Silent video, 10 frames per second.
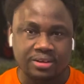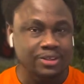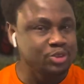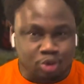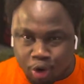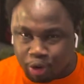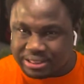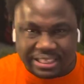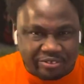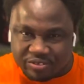no
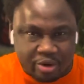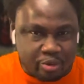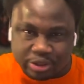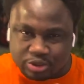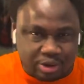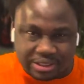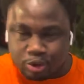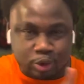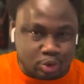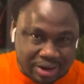different result is
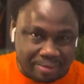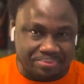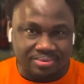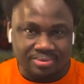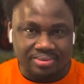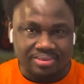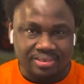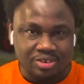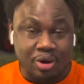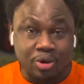going to come
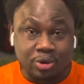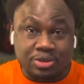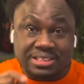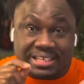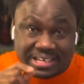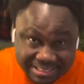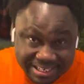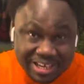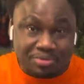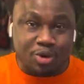you're going to see the
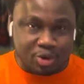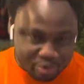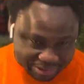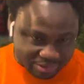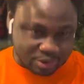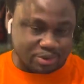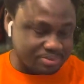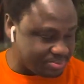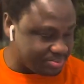same old results.